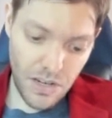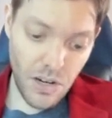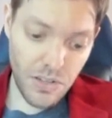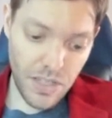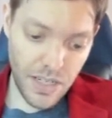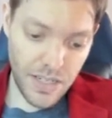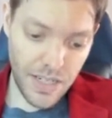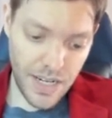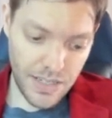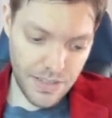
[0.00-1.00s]
Otheon,
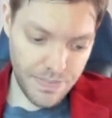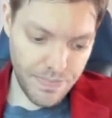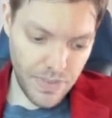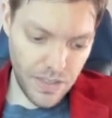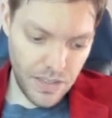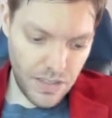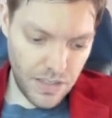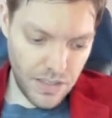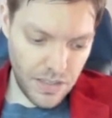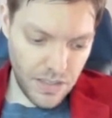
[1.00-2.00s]
yes.
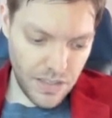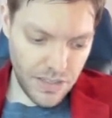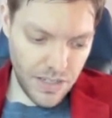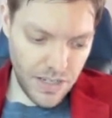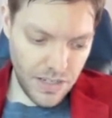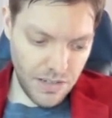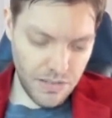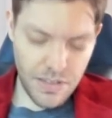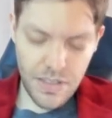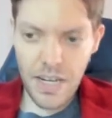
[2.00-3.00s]

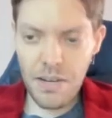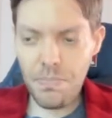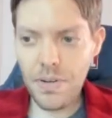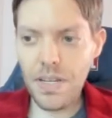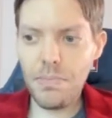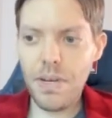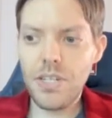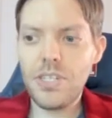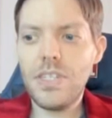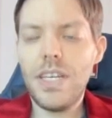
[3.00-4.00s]
So they pretty
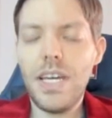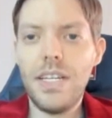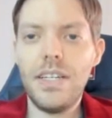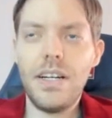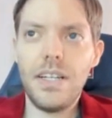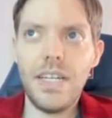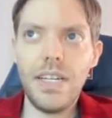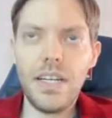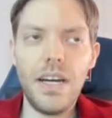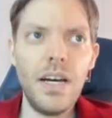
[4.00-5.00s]
much then are
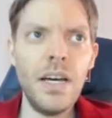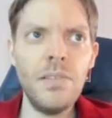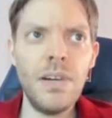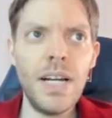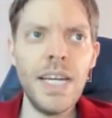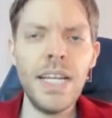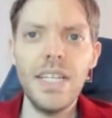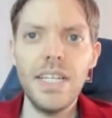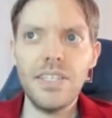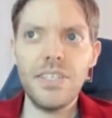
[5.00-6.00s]
like,
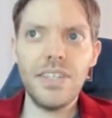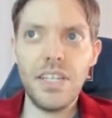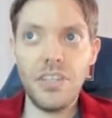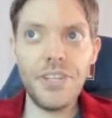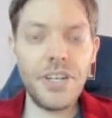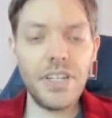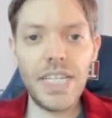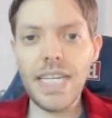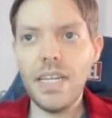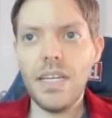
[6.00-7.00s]
alright. So then
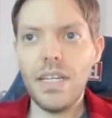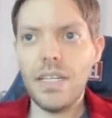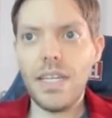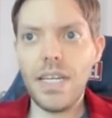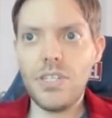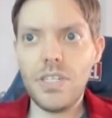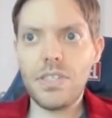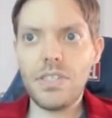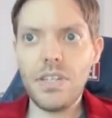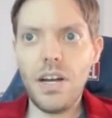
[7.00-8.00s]
literally they
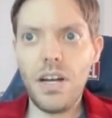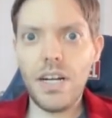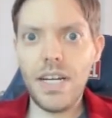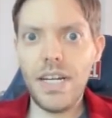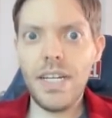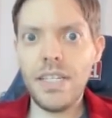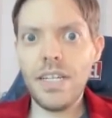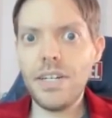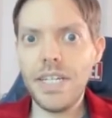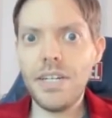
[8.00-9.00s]
just are in
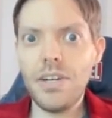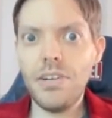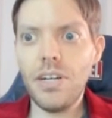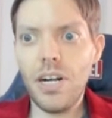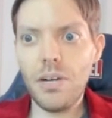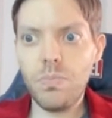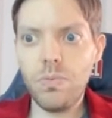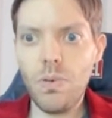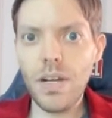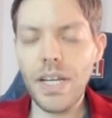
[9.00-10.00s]
their hero garb
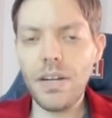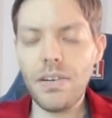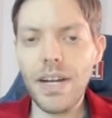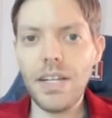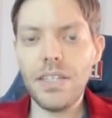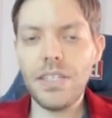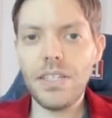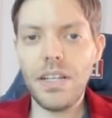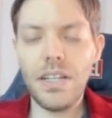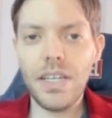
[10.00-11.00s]
walking around
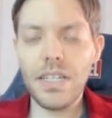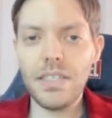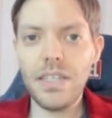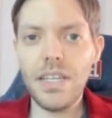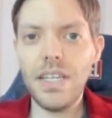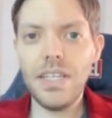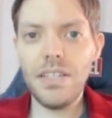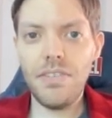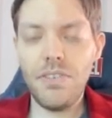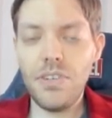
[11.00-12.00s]
the, uh, like a
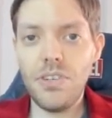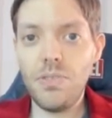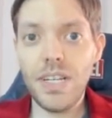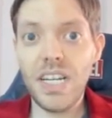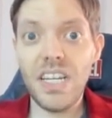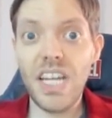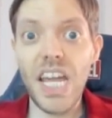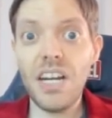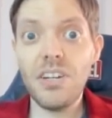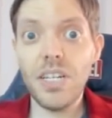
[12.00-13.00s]
city doing kind of
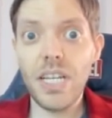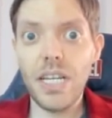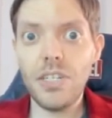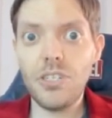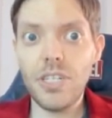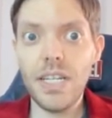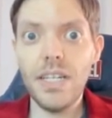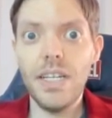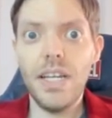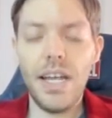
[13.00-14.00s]
errand kind of shit.
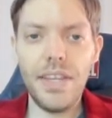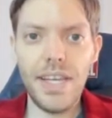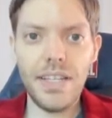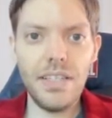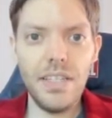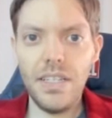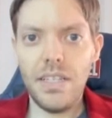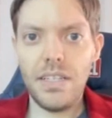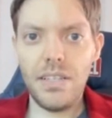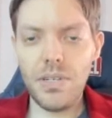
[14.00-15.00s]
And then
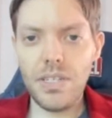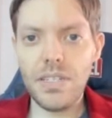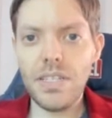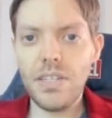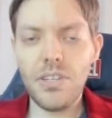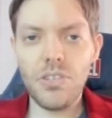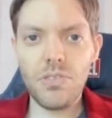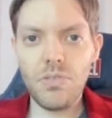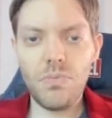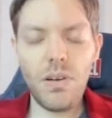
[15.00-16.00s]
we see that
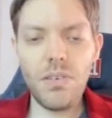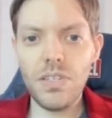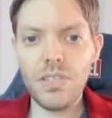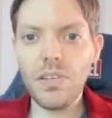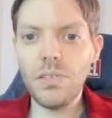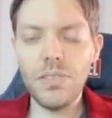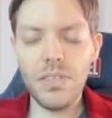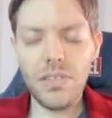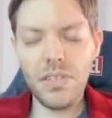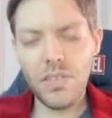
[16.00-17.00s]
this Rody Soul
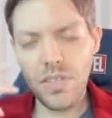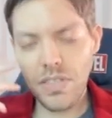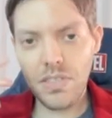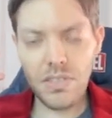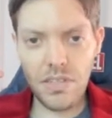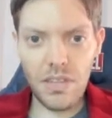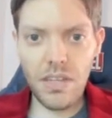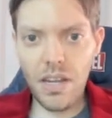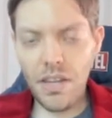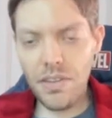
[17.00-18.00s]
dude, who is
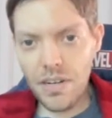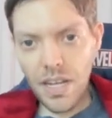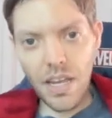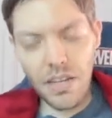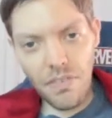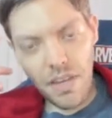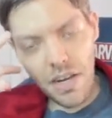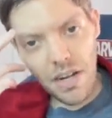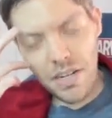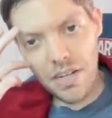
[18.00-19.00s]
the other kind of
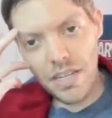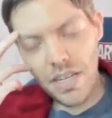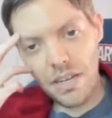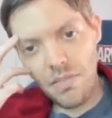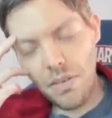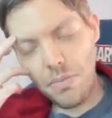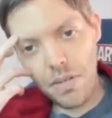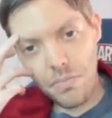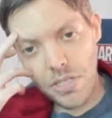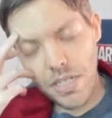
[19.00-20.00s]
character that we
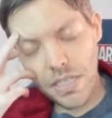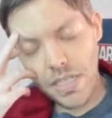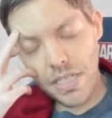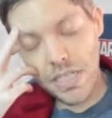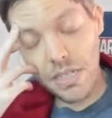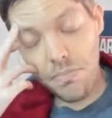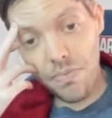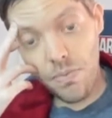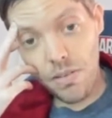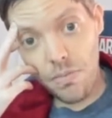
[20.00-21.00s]
pretty much get linked up
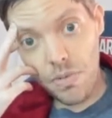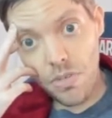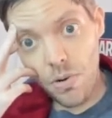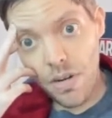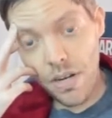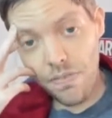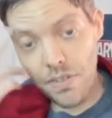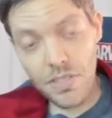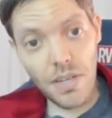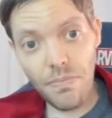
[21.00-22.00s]
with Midoriya
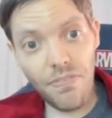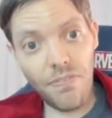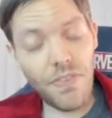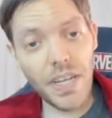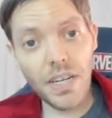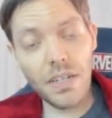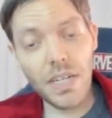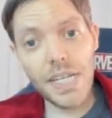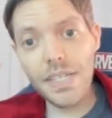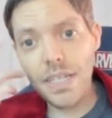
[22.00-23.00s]
for some fucking
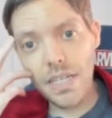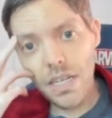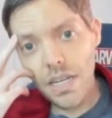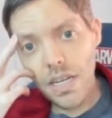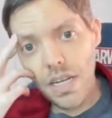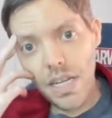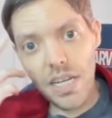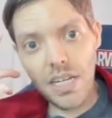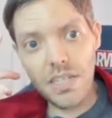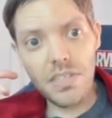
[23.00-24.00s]
reason,
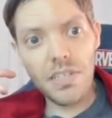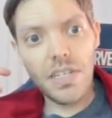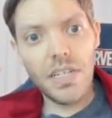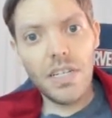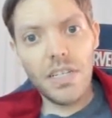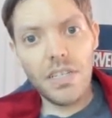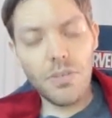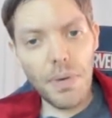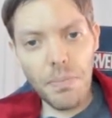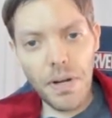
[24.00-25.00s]
is
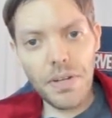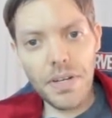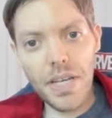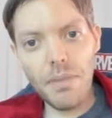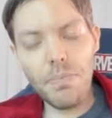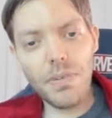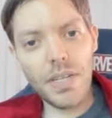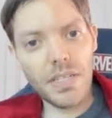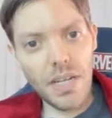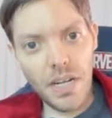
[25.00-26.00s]
this big brother type who
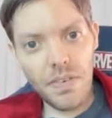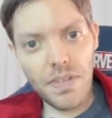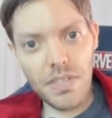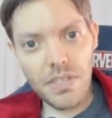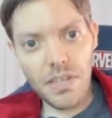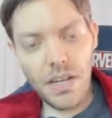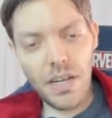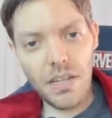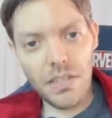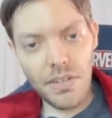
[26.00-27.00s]
takes care of his
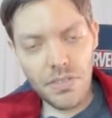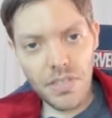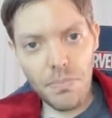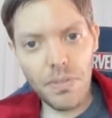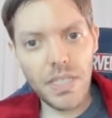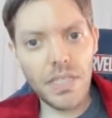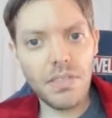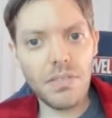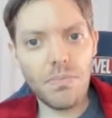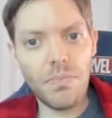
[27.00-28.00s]
uh, little
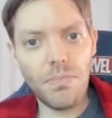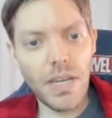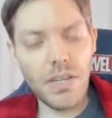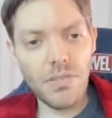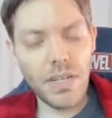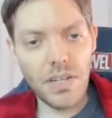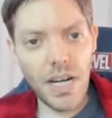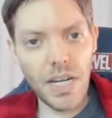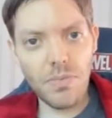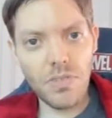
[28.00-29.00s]
siblings by doing
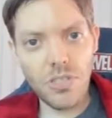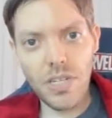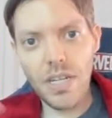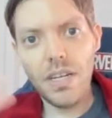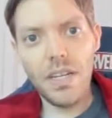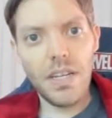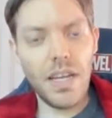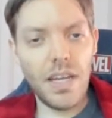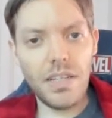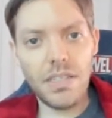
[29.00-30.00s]
crimes and shit.
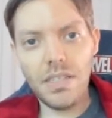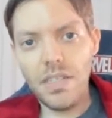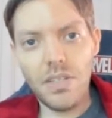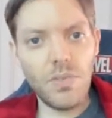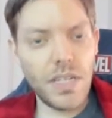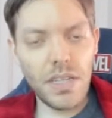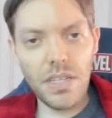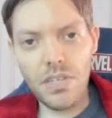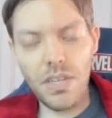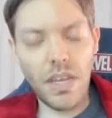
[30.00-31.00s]
And we get
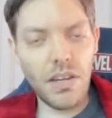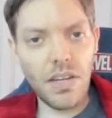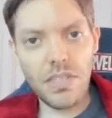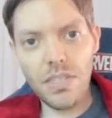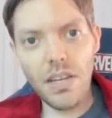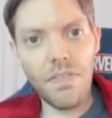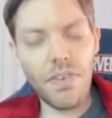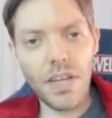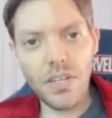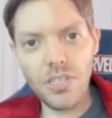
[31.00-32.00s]
this like extended
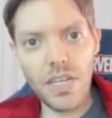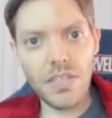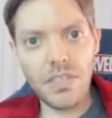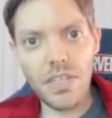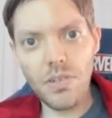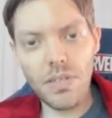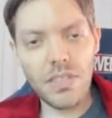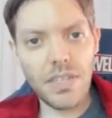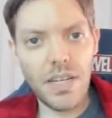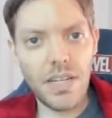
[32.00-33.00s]
fucking chase
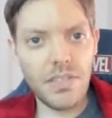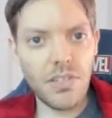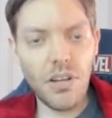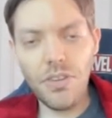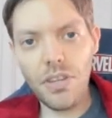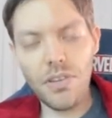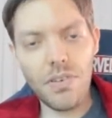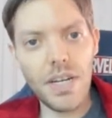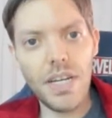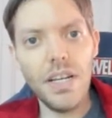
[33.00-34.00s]
sequence as the
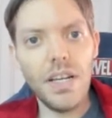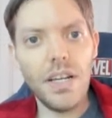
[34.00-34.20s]
three